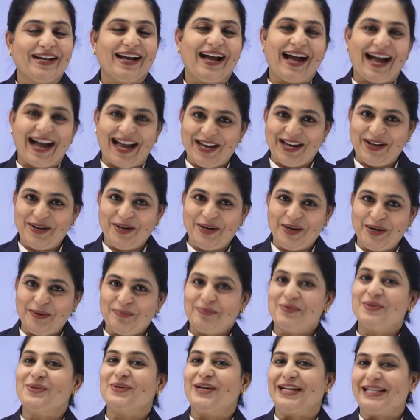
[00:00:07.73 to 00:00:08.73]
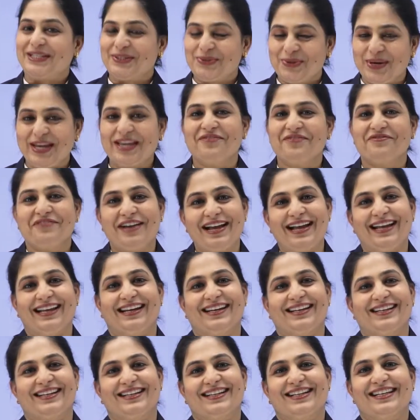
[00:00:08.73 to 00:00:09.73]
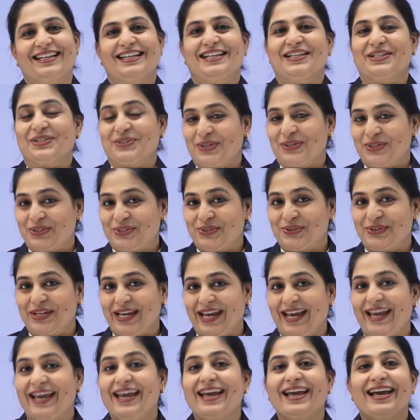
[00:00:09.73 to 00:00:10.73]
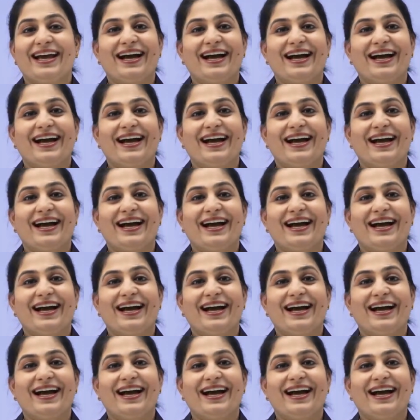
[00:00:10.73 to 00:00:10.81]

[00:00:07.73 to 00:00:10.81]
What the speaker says: I hope you are doing well. So today